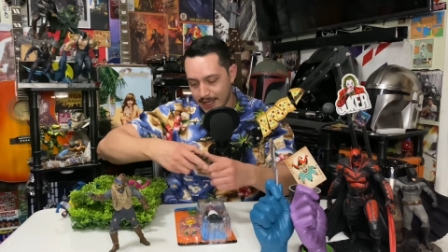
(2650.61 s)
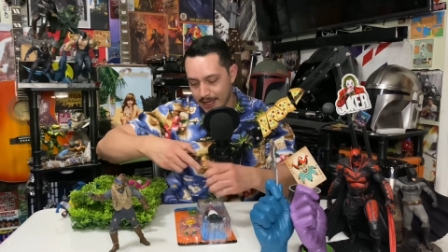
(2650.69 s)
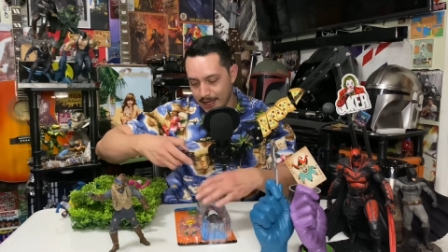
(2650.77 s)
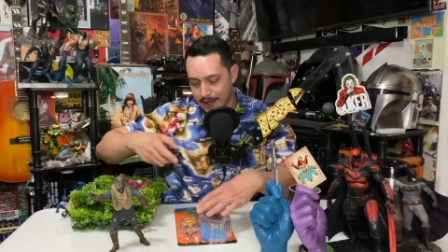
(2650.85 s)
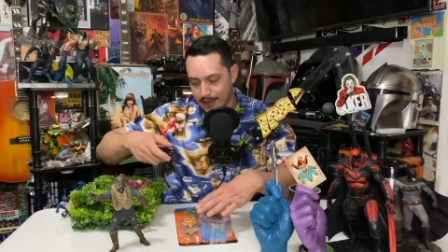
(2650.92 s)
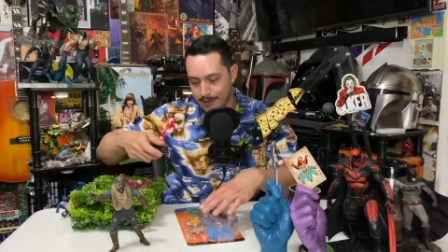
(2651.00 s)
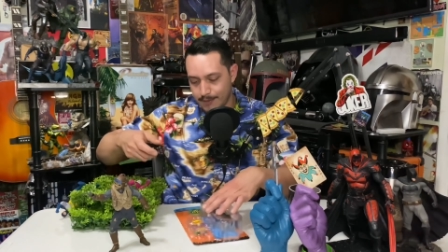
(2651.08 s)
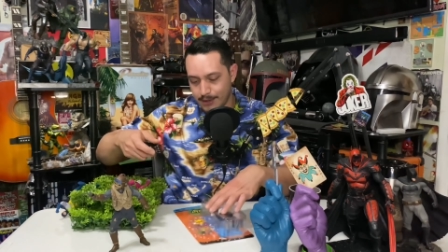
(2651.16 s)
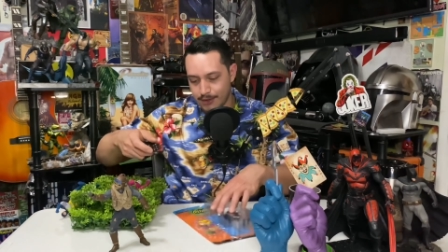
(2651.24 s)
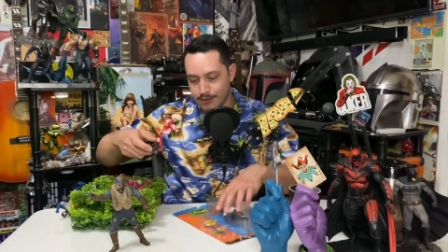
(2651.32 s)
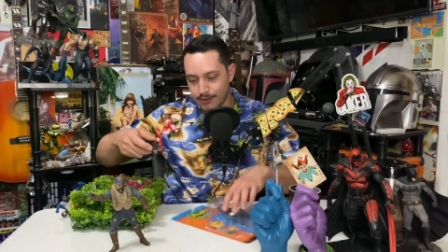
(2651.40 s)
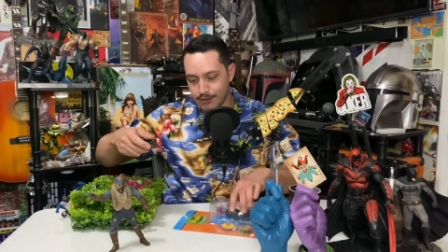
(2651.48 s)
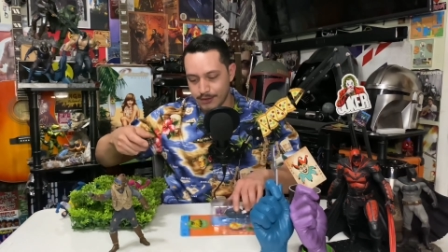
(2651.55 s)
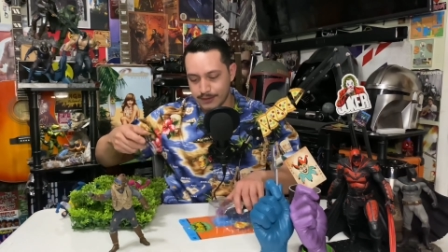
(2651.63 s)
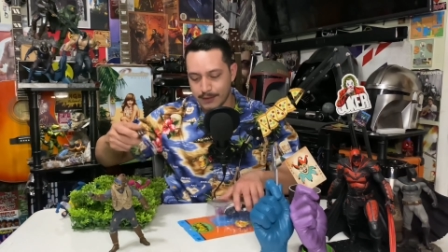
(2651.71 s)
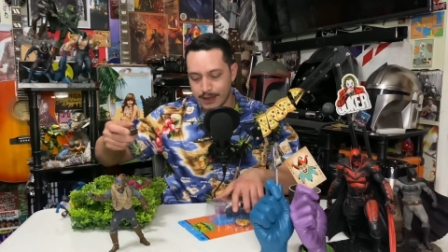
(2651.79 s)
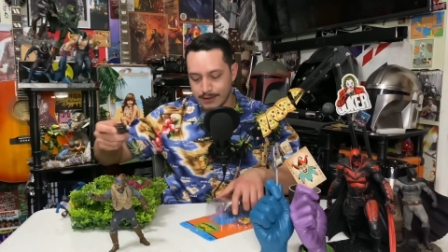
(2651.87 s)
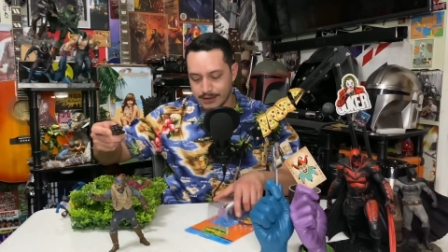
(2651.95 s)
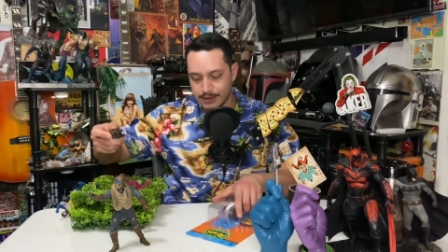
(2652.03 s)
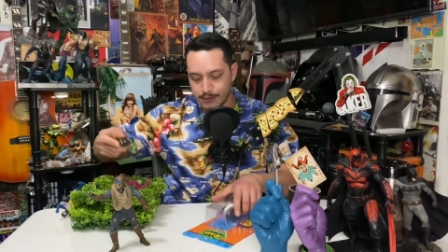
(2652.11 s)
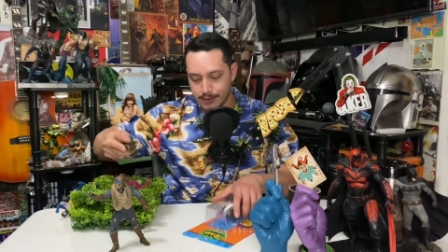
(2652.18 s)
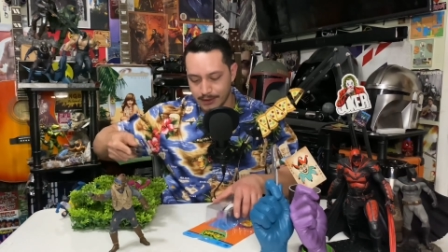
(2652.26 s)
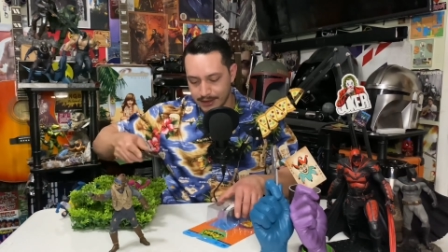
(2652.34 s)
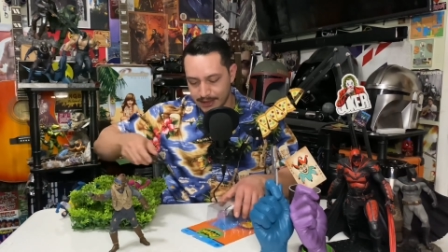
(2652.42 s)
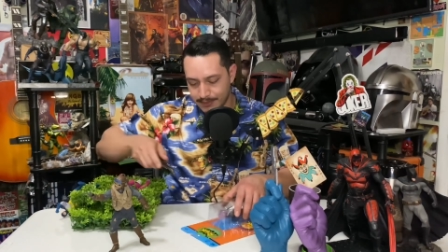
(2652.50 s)
Uh, but who knows what else he'll
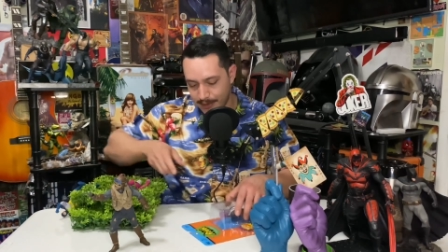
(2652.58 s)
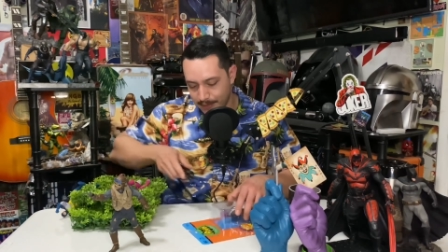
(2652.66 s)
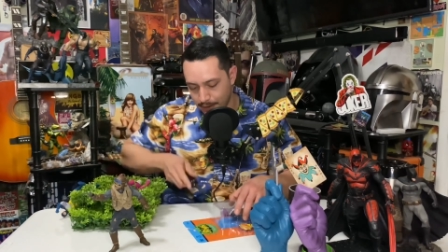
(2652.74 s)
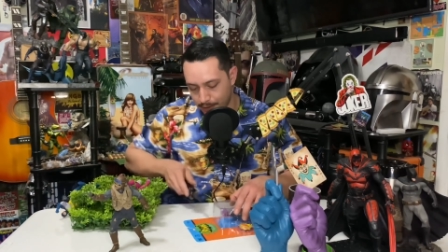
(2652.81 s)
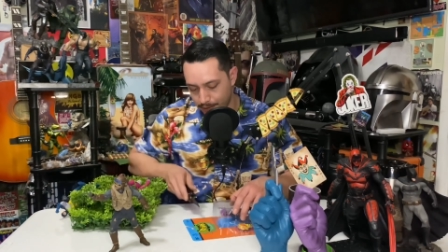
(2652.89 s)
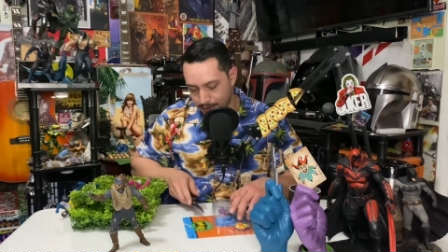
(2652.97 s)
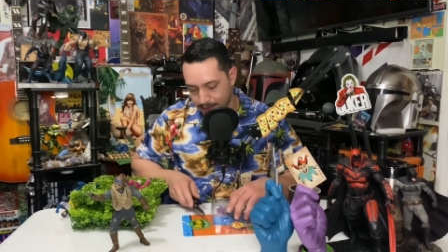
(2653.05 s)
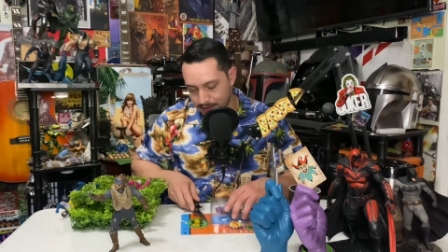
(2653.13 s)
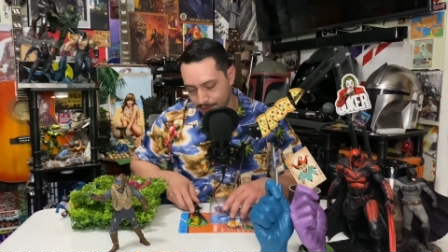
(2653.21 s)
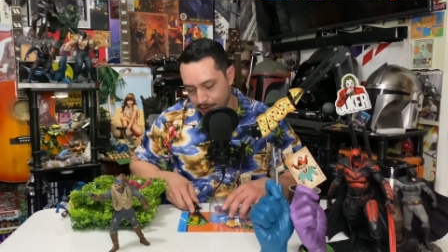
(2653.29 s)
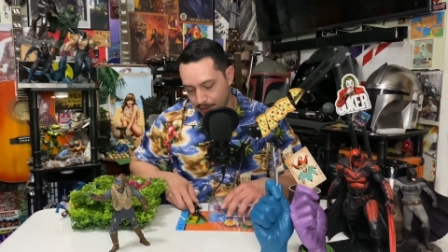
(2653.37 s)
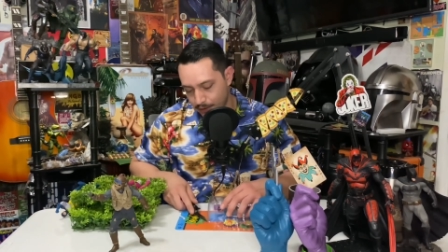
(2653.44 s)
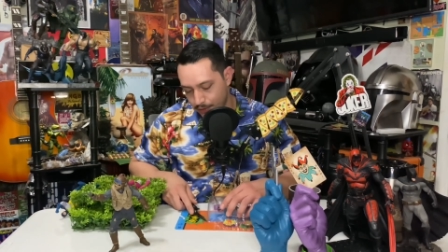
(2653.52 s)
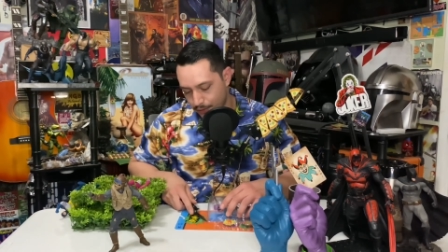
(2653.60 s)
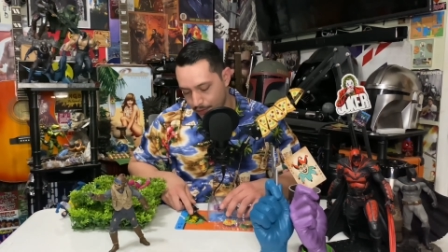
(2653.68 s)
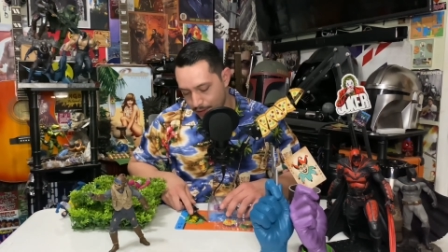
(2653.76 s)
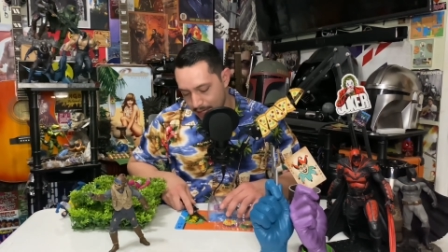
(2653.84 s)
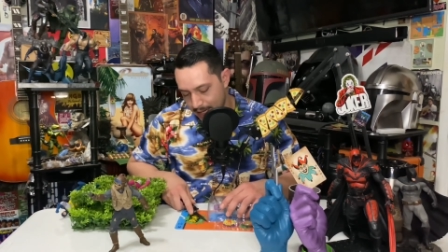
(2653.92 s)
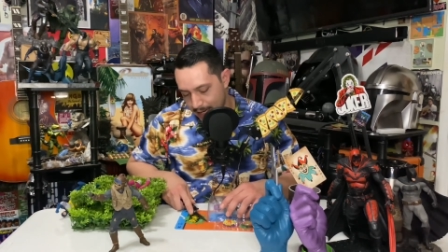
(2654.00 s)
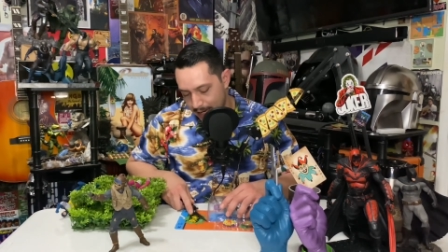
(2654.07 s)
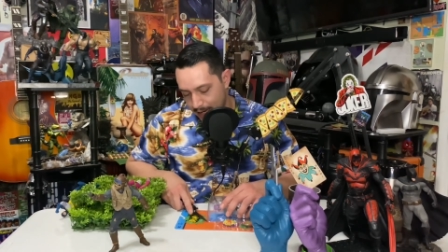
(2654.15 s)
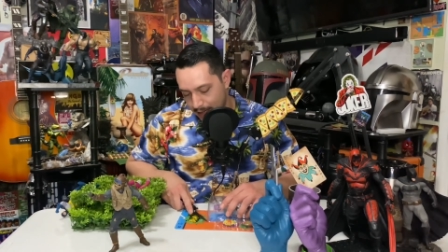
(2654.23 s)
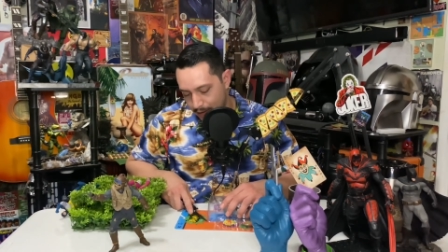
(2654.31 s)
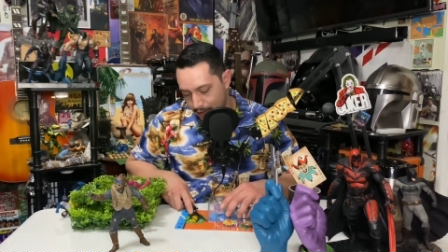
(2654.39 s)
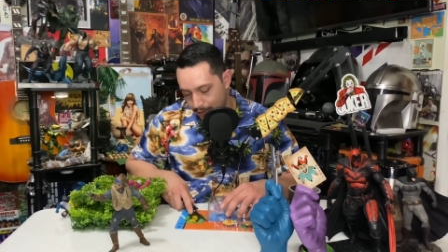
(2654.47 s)
release? Maybe he'll release something cool,
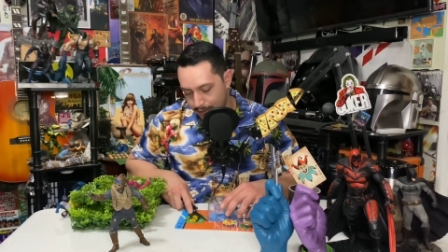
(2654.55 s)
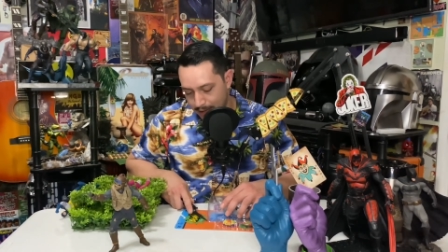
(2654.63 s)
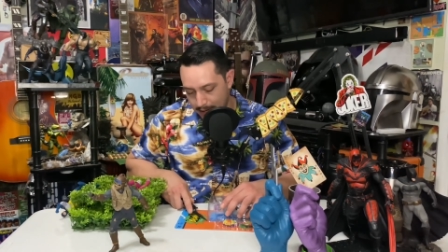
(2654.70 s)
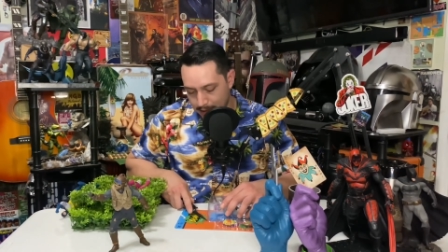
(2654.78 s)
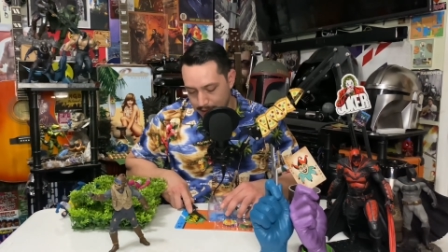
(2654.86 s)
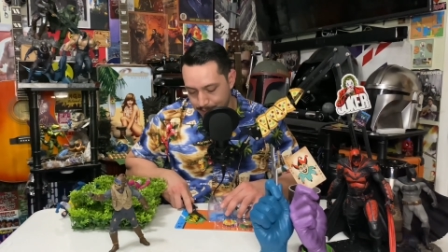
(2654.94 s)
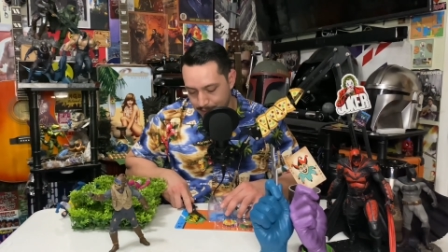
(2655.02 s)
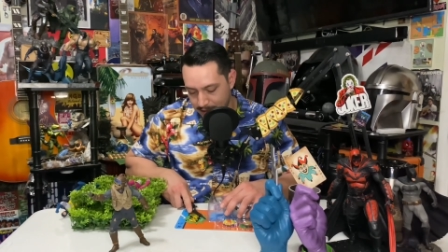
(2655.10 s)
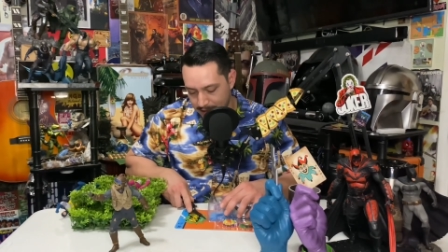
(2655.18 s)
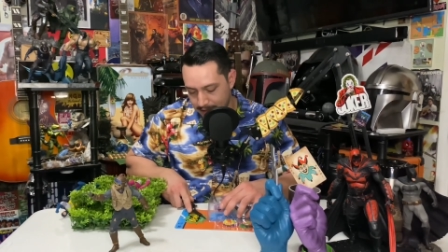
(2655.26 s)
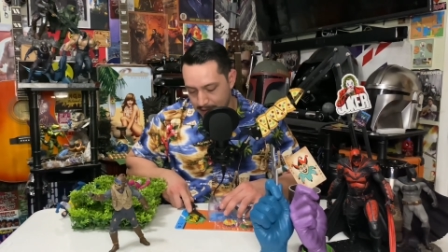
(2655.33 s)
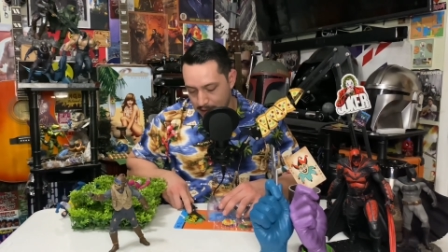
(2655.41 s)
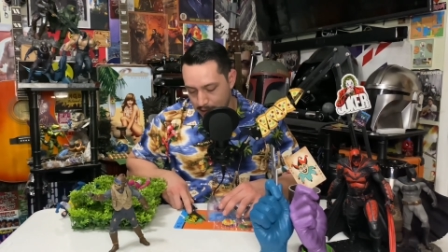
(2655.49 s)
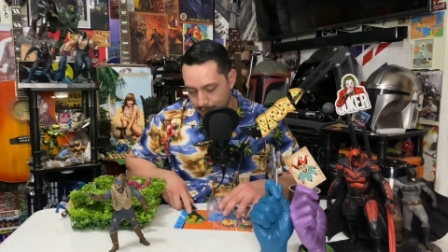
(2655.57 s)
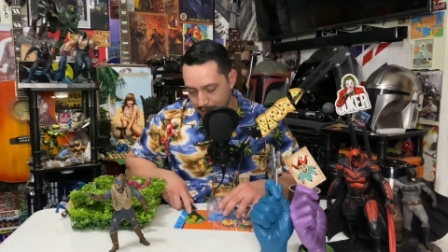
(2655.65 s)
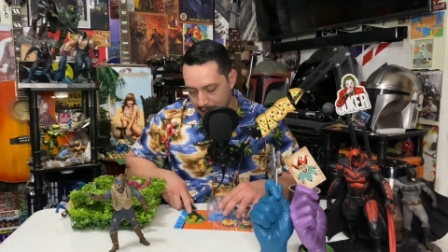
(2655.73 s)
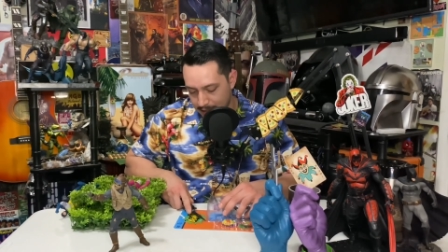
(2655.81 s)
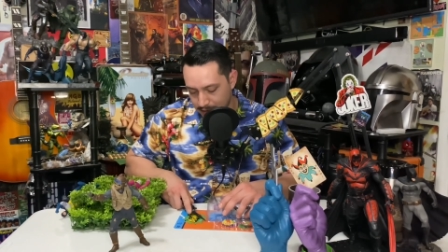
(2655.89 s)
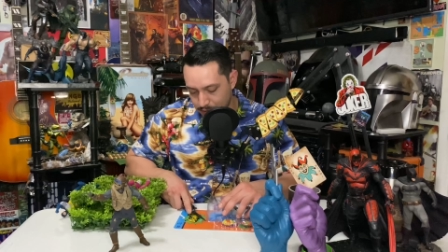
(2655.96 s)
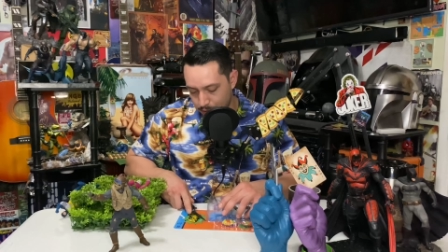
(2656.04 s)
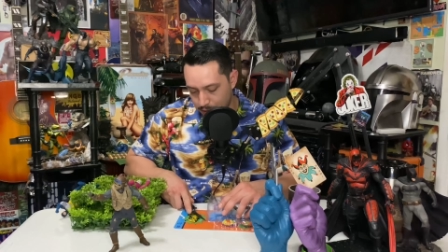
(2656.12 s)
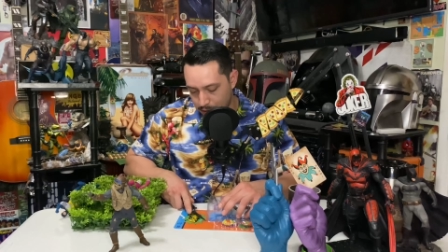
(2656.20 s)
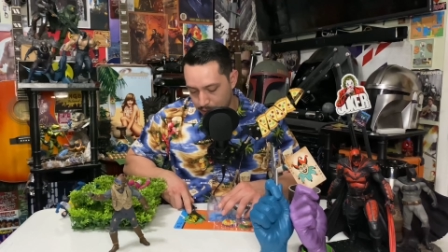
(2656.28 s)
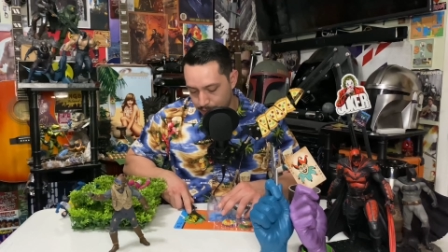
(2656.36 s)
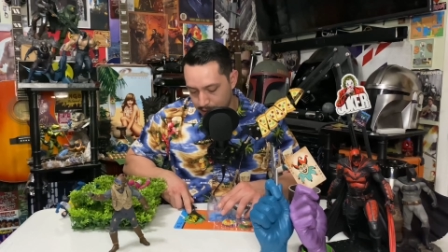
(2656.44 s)
and I'll end up picking that up as
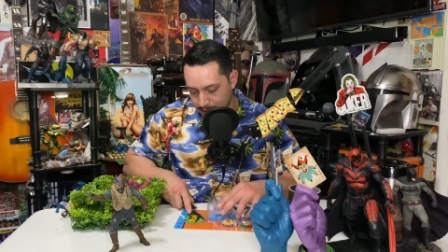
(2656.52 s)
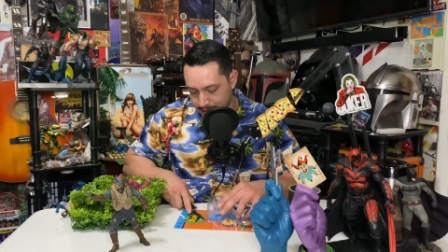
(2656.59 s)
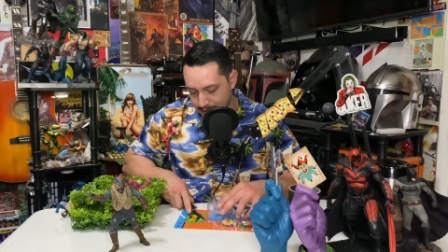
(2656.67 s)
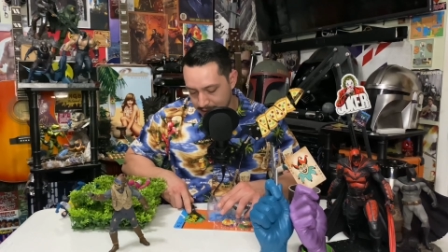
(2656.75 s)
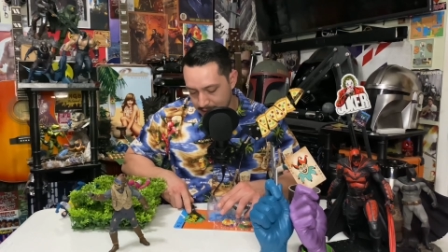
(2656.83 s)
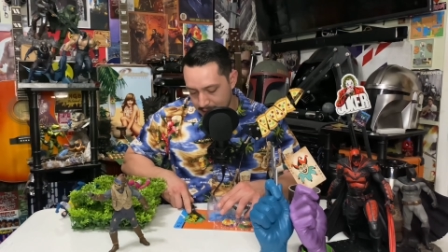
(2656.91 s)
well. But